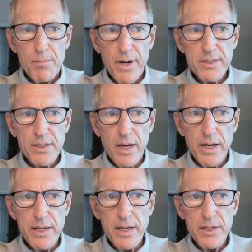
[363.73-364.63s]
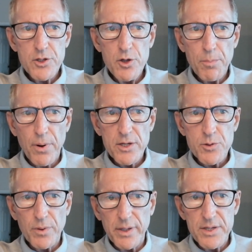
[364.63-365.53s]
But in 2
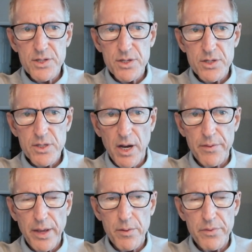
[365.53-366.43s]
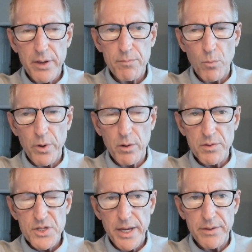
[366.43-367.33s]
press releases, they went on
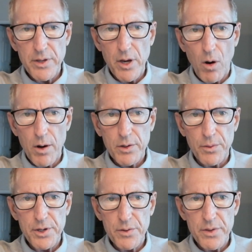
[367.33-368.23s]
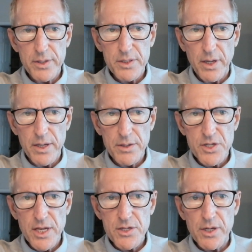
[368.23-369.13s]
to say in the article here that
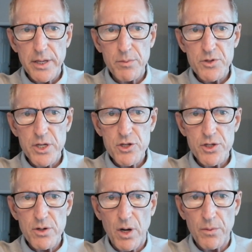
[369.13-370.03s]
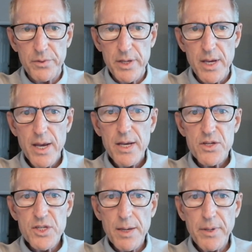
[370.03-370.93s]
ostensibly it was issued on the
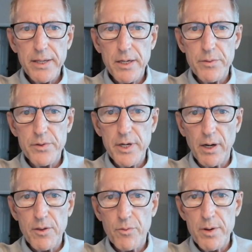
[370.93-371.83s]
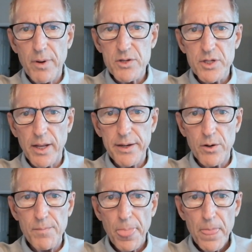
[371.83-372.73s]
same day, nearly 3 months
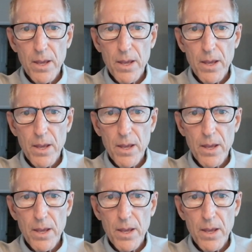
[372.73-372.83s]
later